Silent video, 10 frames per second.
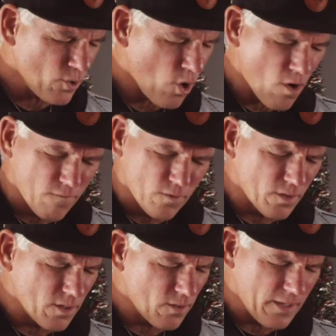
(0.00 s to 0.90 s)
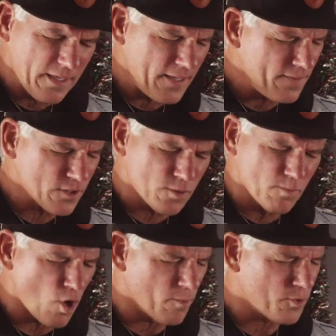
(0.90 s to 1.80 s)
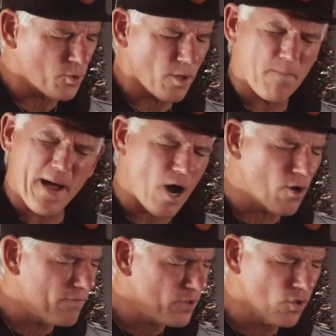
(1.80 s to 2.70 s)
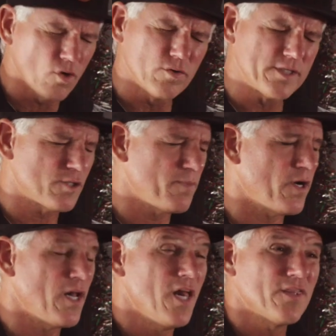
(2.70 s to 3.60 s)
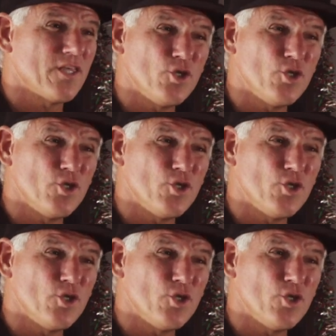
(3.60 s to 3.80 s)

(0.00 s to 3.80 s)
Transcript: you over in this moment through the power of your Holy Spirit that